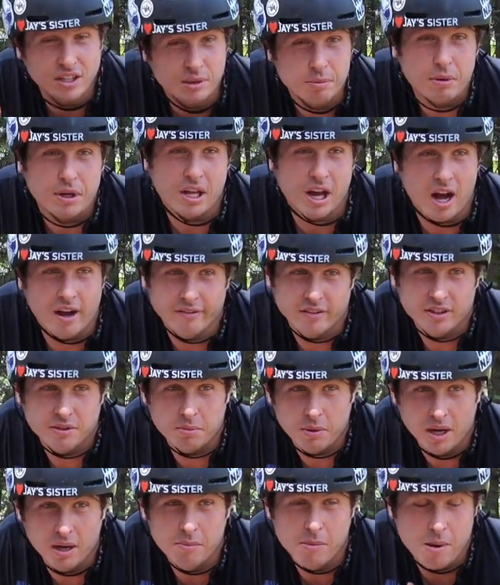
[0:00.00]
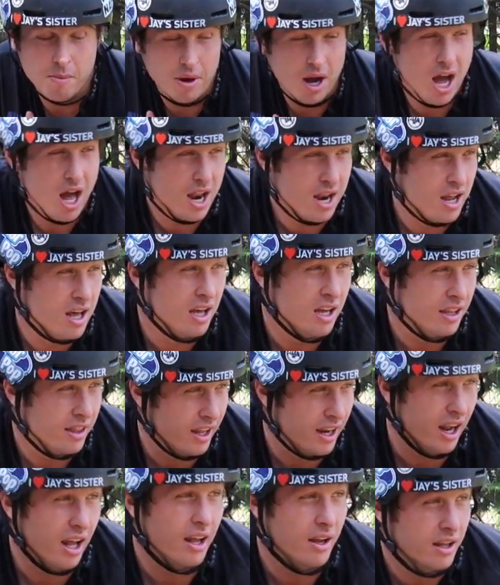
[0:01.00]
it's pretty obvious by my bod
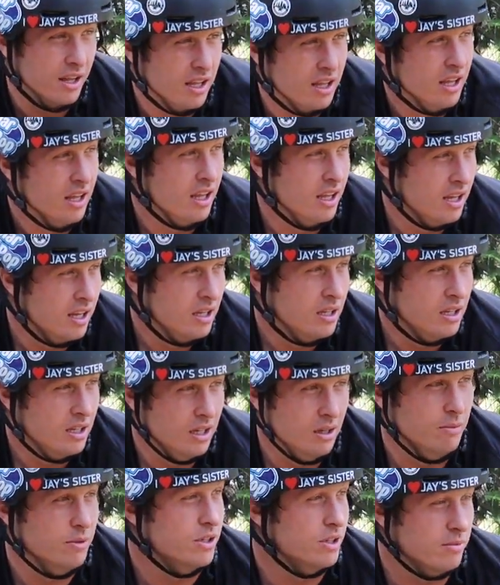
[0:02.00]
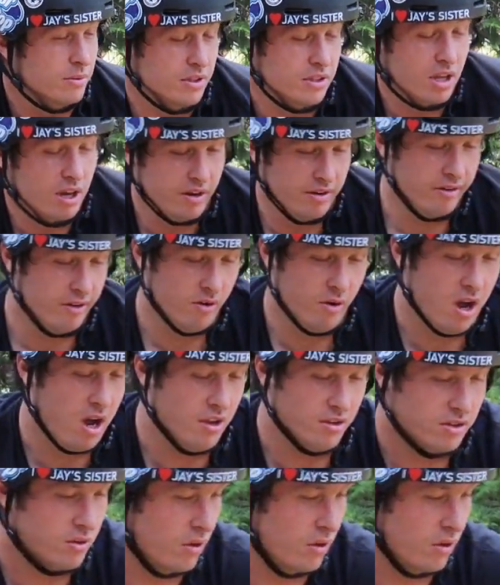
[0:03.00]
that I am a gymnast. I don't even know why I was